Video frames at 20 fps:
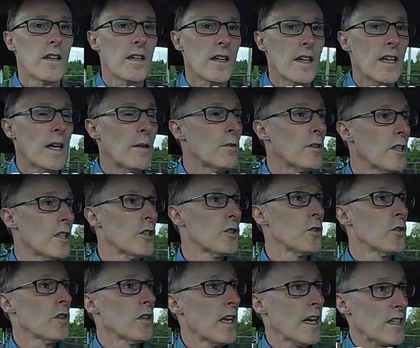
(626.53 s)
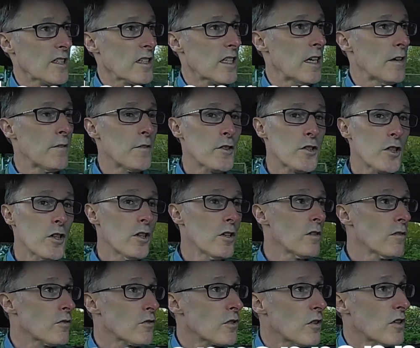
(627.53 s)
And we're going to do the next left
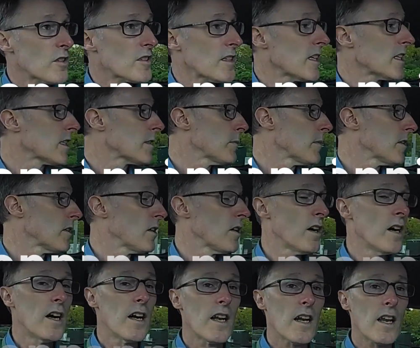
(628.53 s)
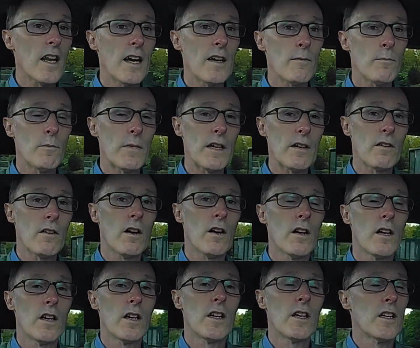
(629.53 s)
turn, so it's centre mirror, left mirror,
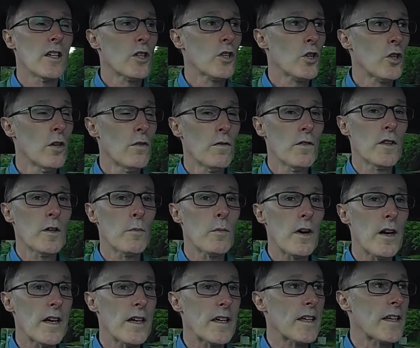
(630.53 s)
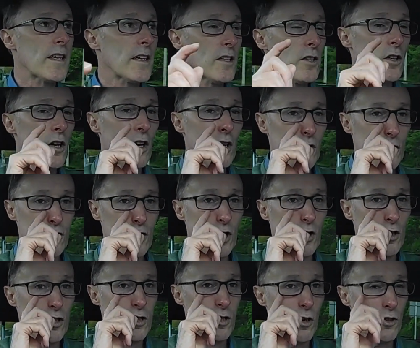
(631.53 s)
cover the brake, not too
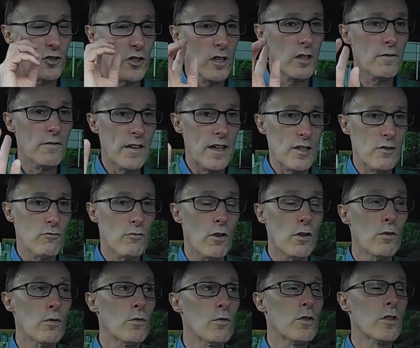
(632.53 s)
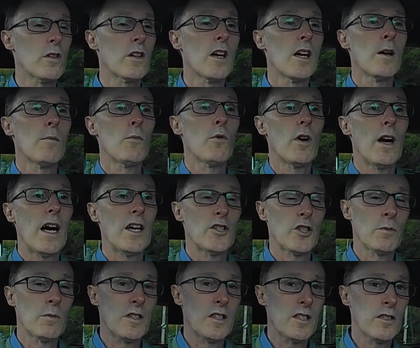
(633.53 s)
slow, she's on a fast road, but actually
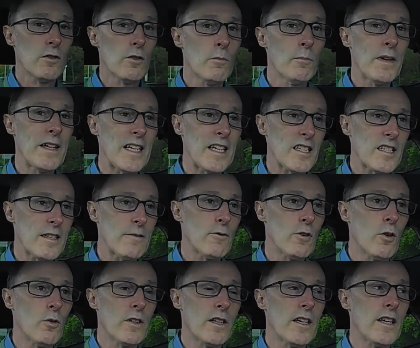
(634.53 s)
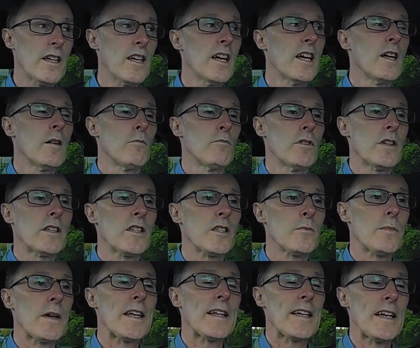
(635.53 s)
with this little mini slip road here, bring the
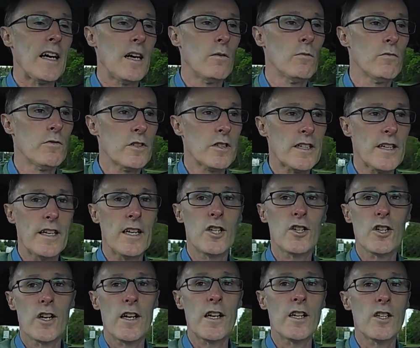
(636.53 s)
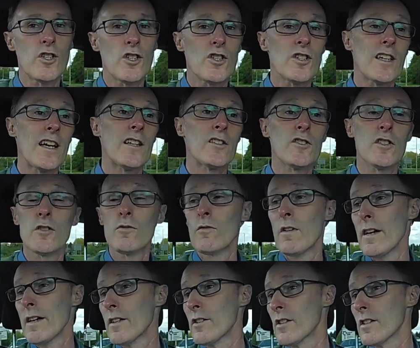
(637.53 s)
speed down for a gear change, check to the
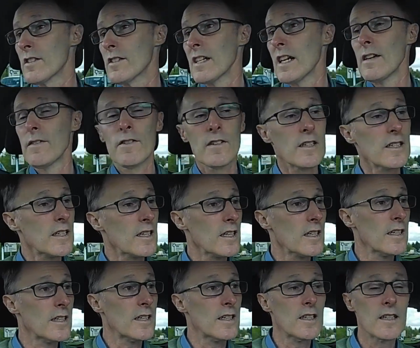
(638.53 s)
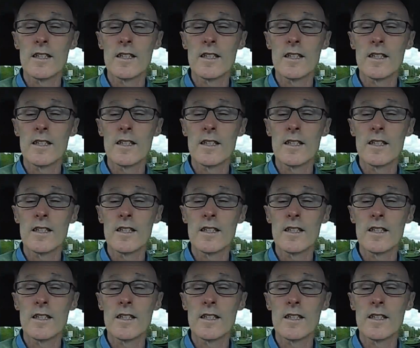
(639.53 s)
right, definitely clear,